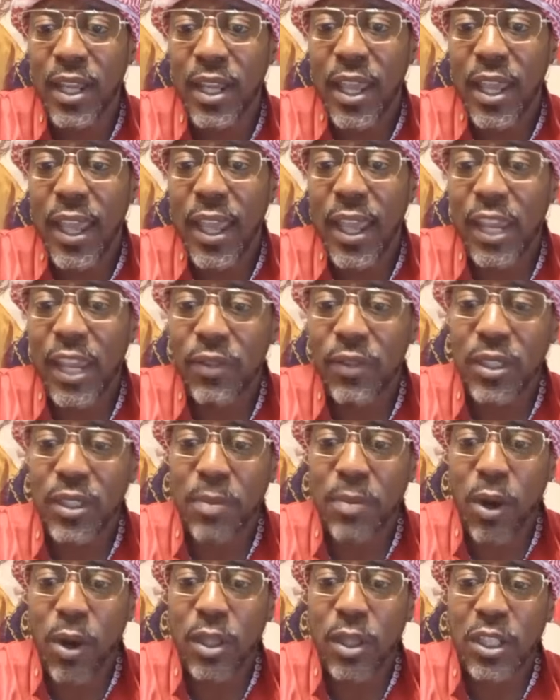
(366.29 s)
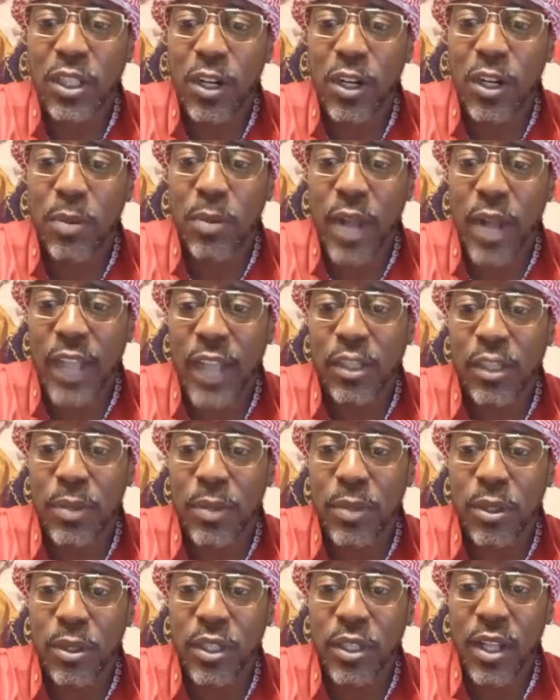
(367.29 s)
and give a small charitable
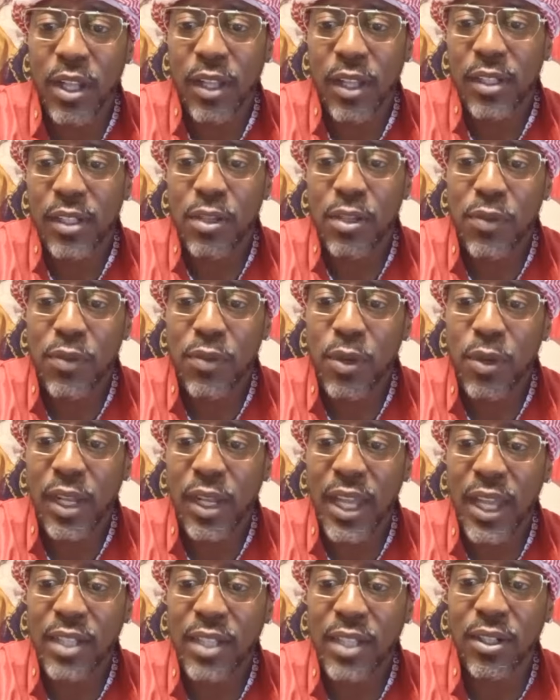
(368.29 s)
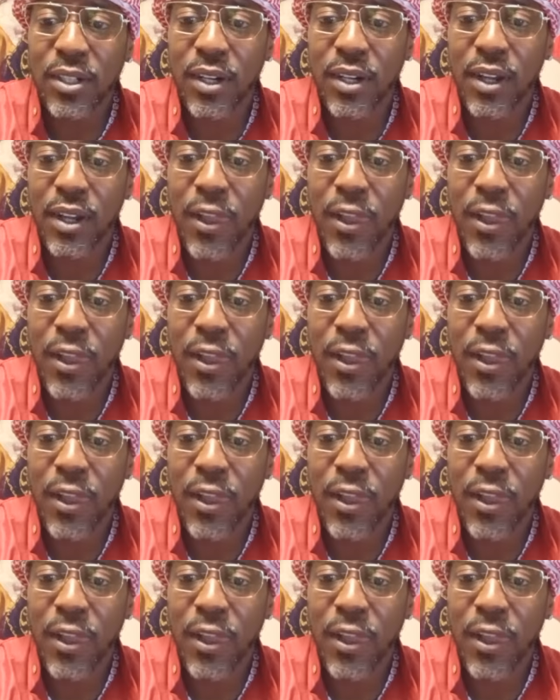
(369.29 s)
contribution to view the lecture.